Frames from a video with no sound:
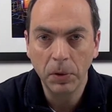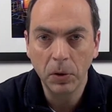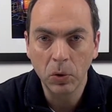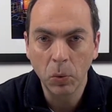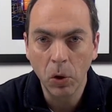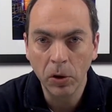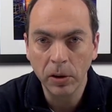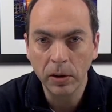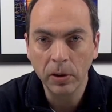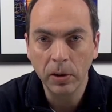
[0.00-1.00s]
minutes
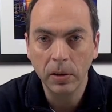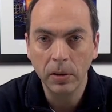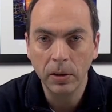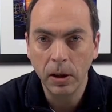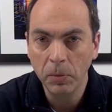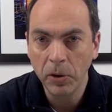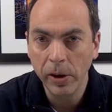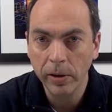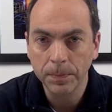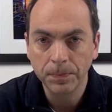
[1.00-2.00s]
walking and I'm there.